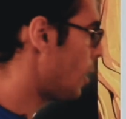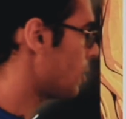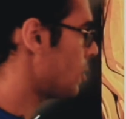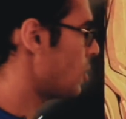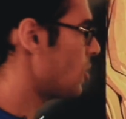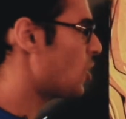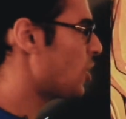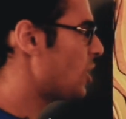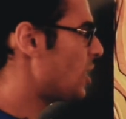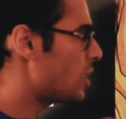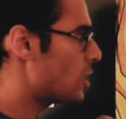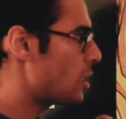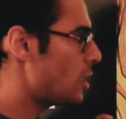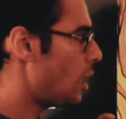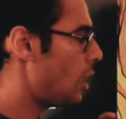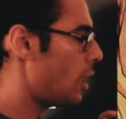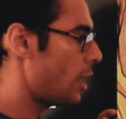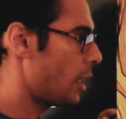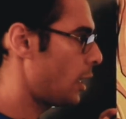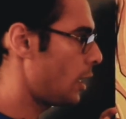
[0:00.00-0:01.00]
oxygen is
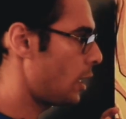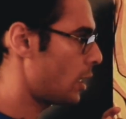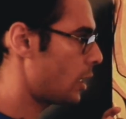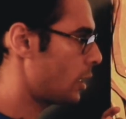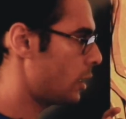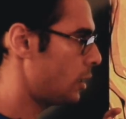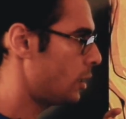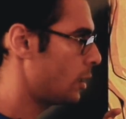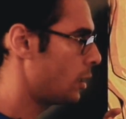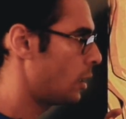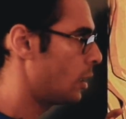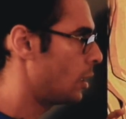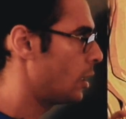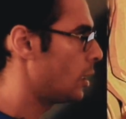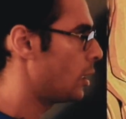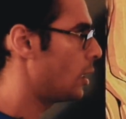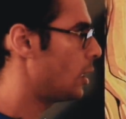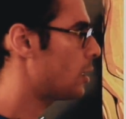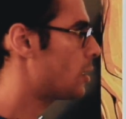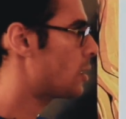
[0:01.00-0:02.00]
not here,
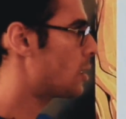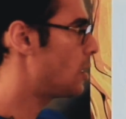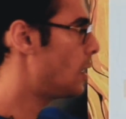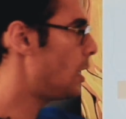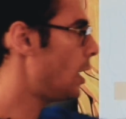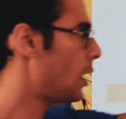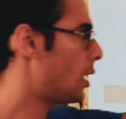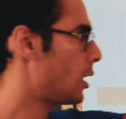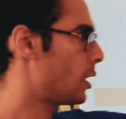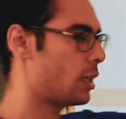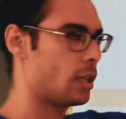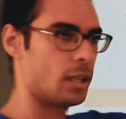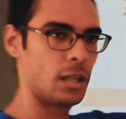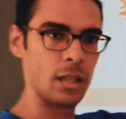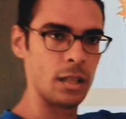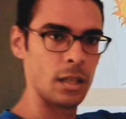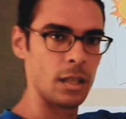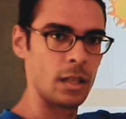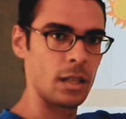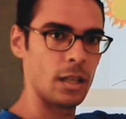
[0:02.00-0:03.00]
it's there.
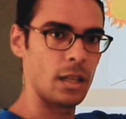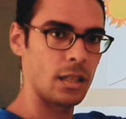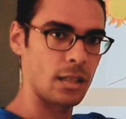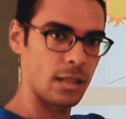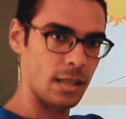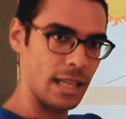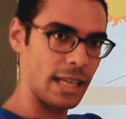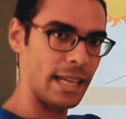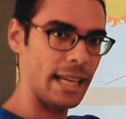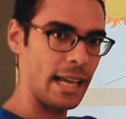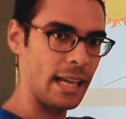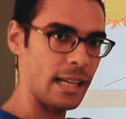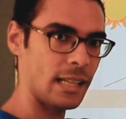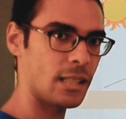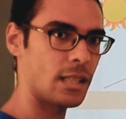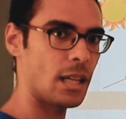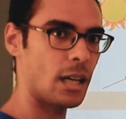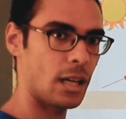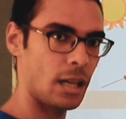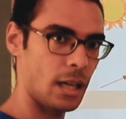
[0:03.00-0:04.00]
It's the gas
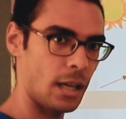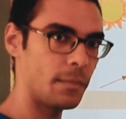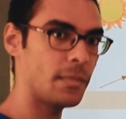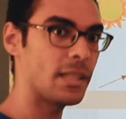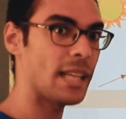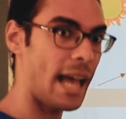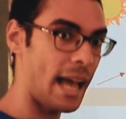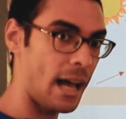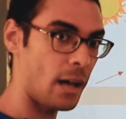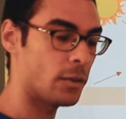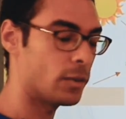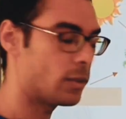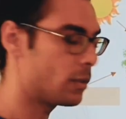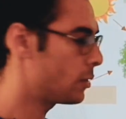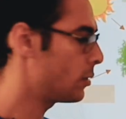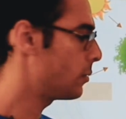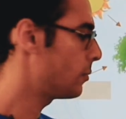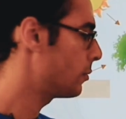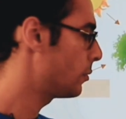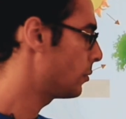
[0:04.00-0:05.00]
that comes
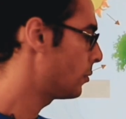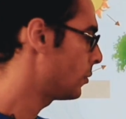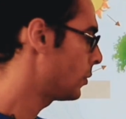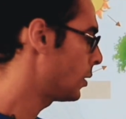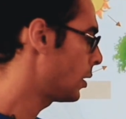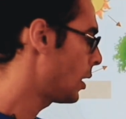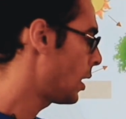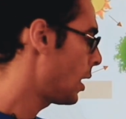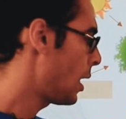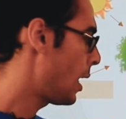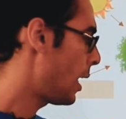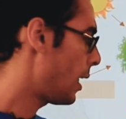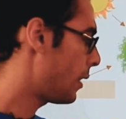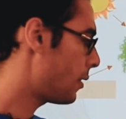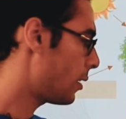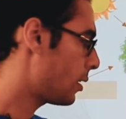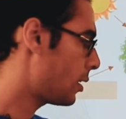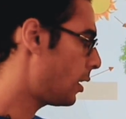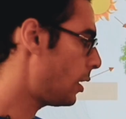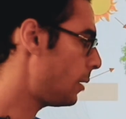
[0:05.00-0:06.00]
out. And
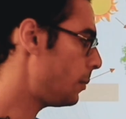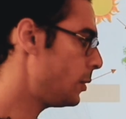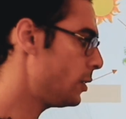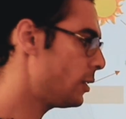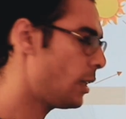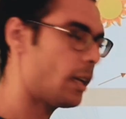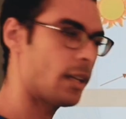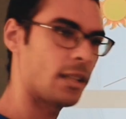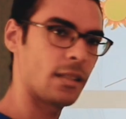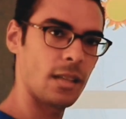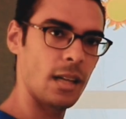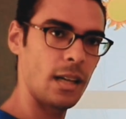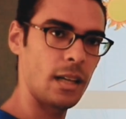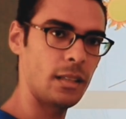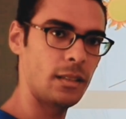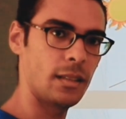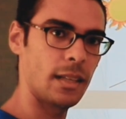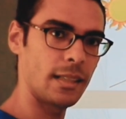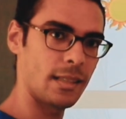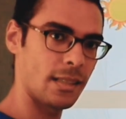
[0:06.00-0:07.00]
the carbon
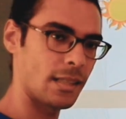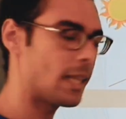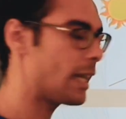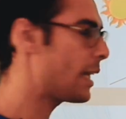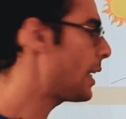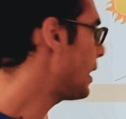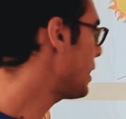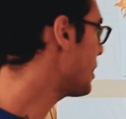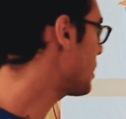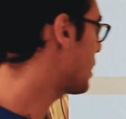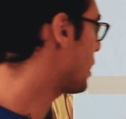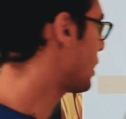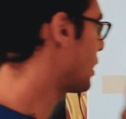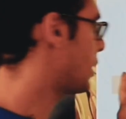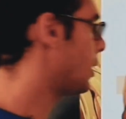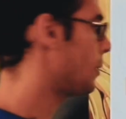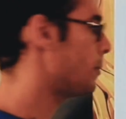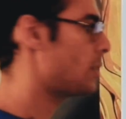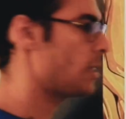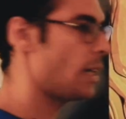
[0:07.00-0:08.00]
dioxide, it's the gas that
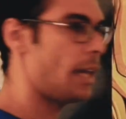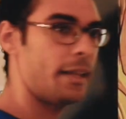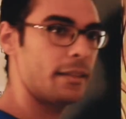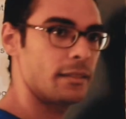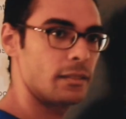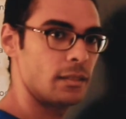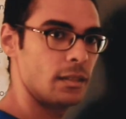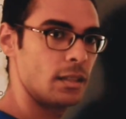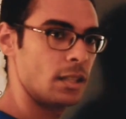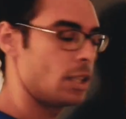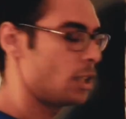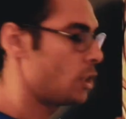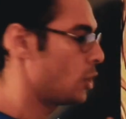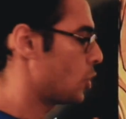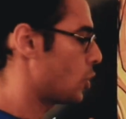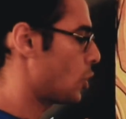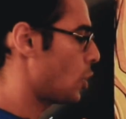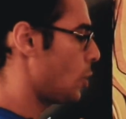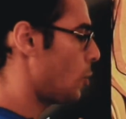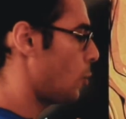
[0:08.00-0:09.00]
comes in.
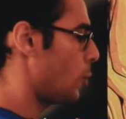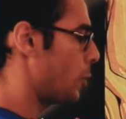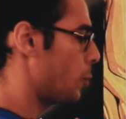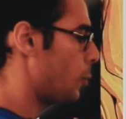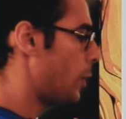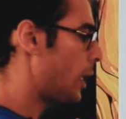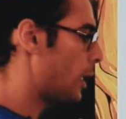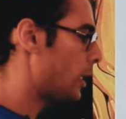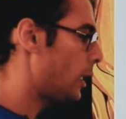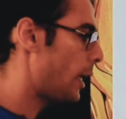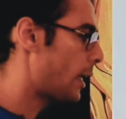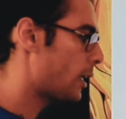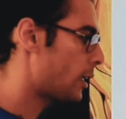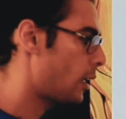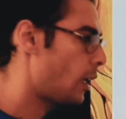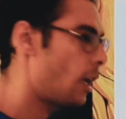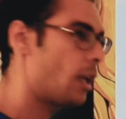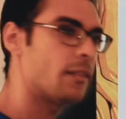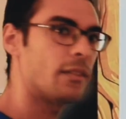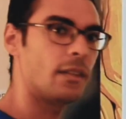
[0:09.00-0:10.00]
So when we click
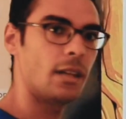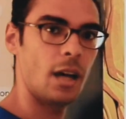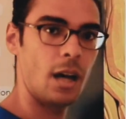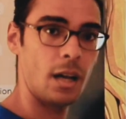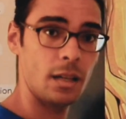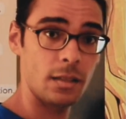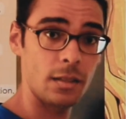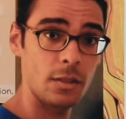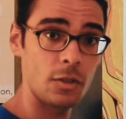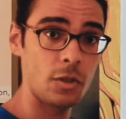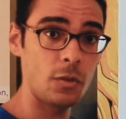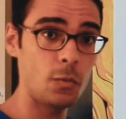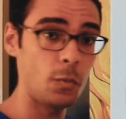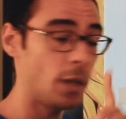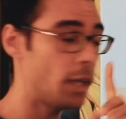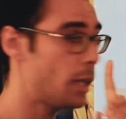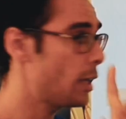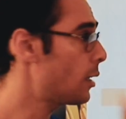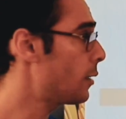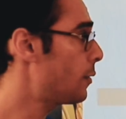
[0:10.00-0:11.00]
on the oxygen,
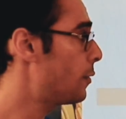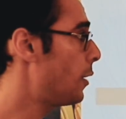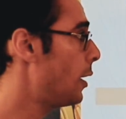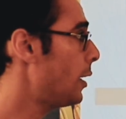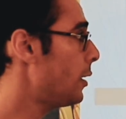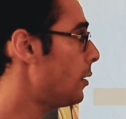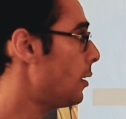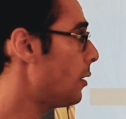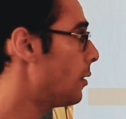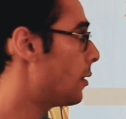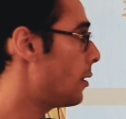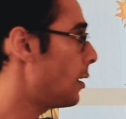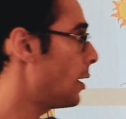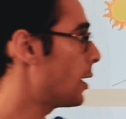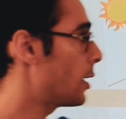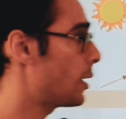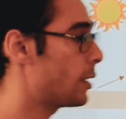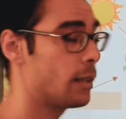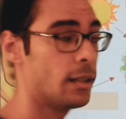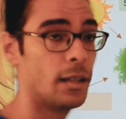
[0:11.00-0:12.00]
we're gonna find it
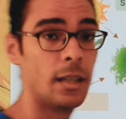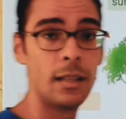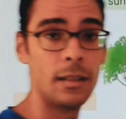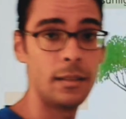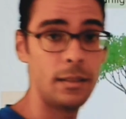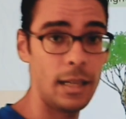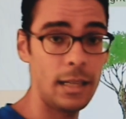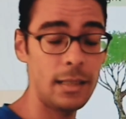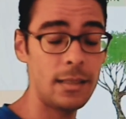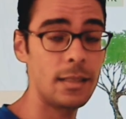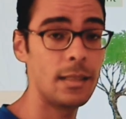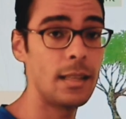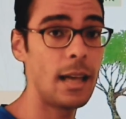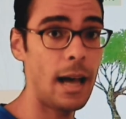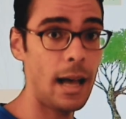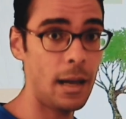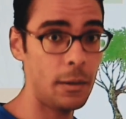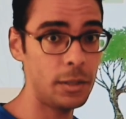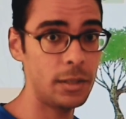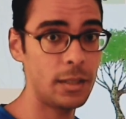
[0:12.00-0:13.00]
there. That's
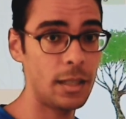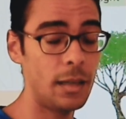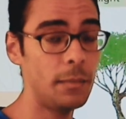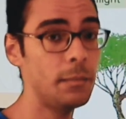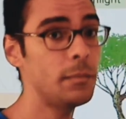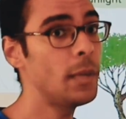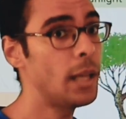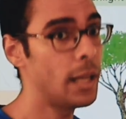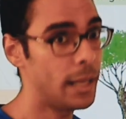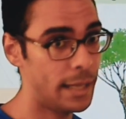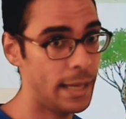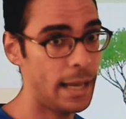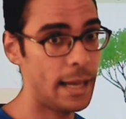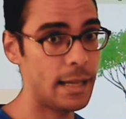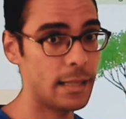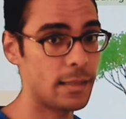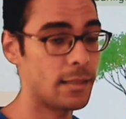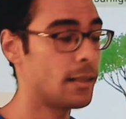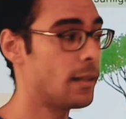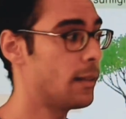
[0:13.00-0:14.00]
the outcome
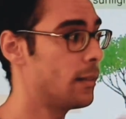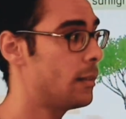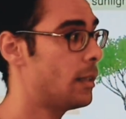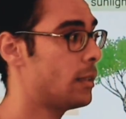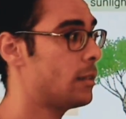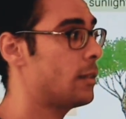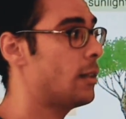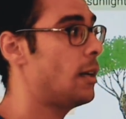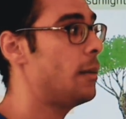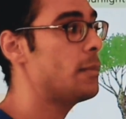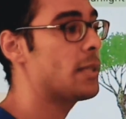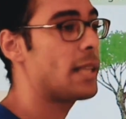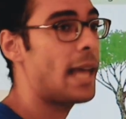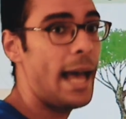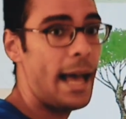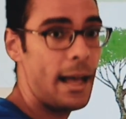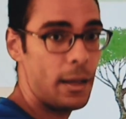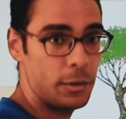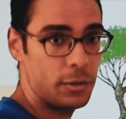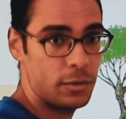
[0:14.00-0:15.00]
gas that comes
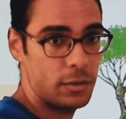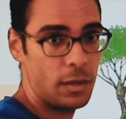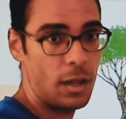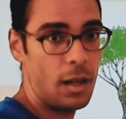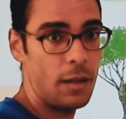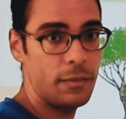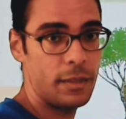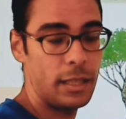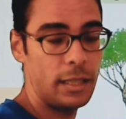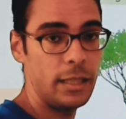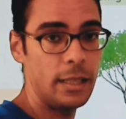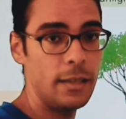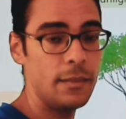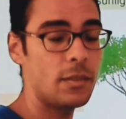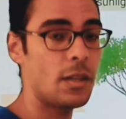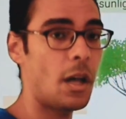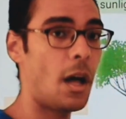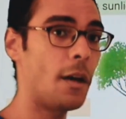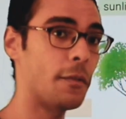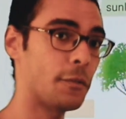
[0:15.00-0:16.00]
out of the
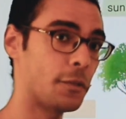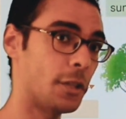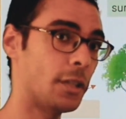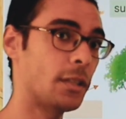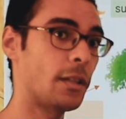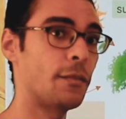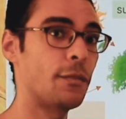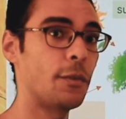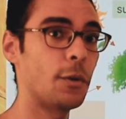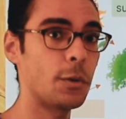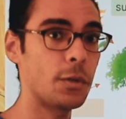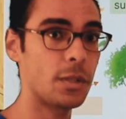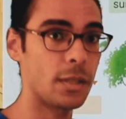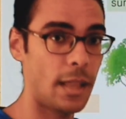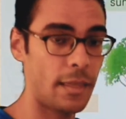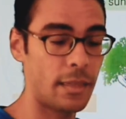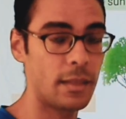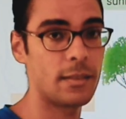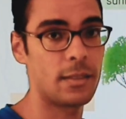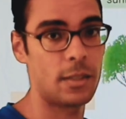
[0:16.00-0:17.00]
leaves after the
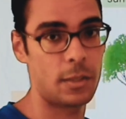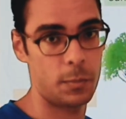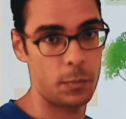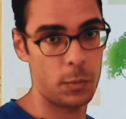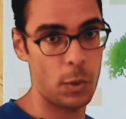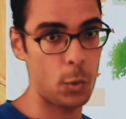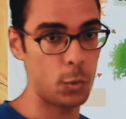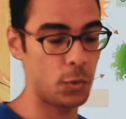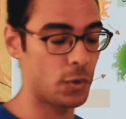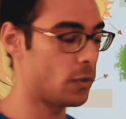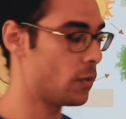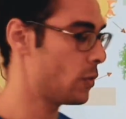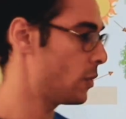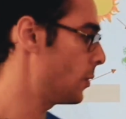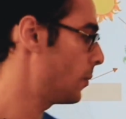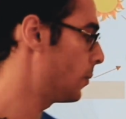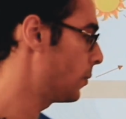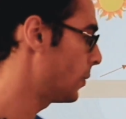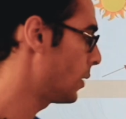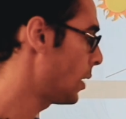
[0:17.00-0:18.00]
photosynthesis process.